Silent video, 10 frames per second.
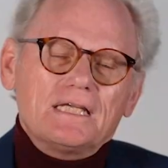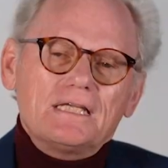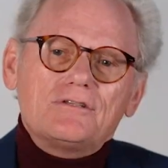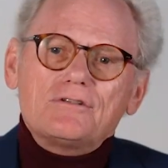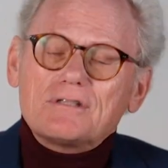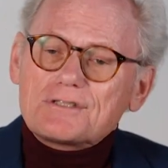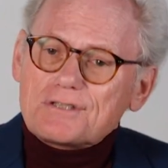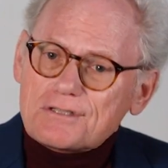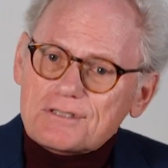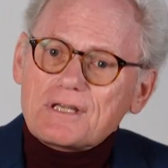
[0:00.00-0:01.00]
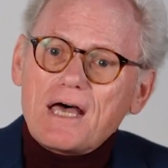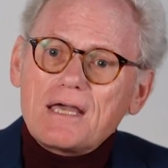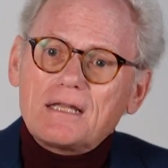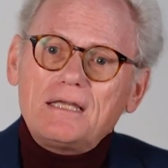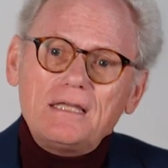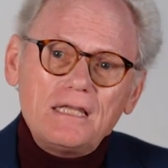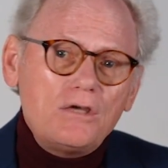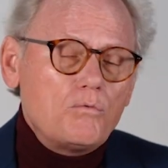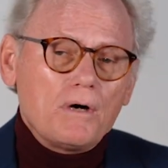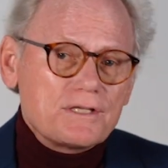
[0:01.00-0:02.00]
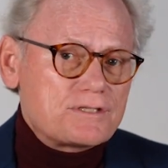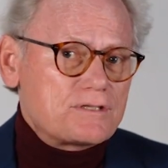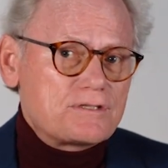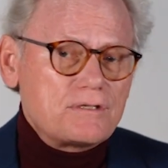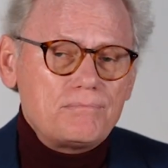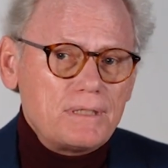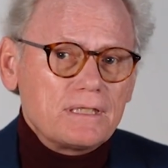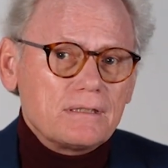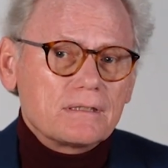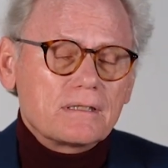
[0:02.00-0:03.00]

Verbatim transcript: into the society he wants us to build,